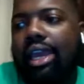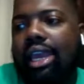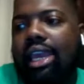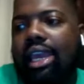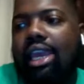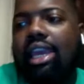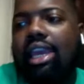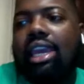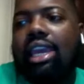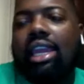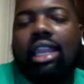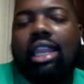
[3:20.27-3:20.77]

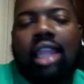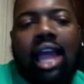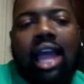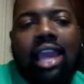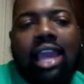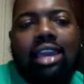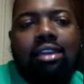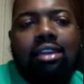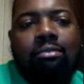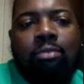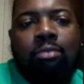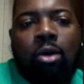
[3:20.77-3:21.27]
He can
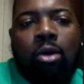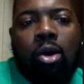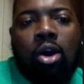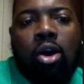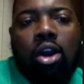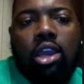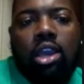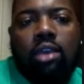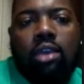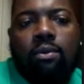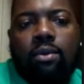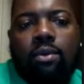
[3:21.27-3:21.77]
like him
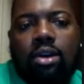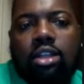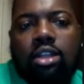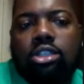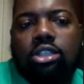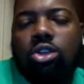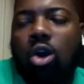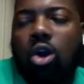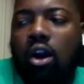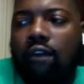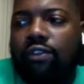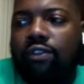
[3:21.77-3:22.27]
all he
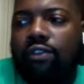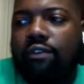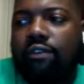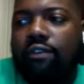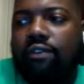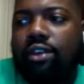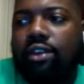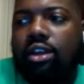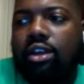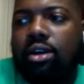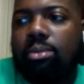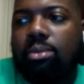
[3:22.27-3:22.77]
wants off the
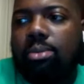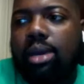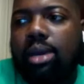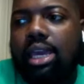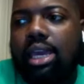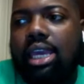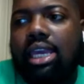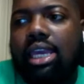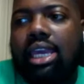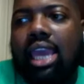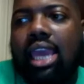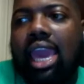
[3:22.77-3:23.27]
field, but
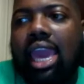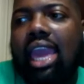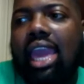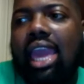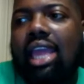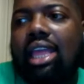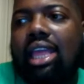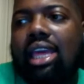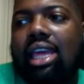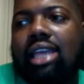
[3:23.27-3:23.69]
he can't.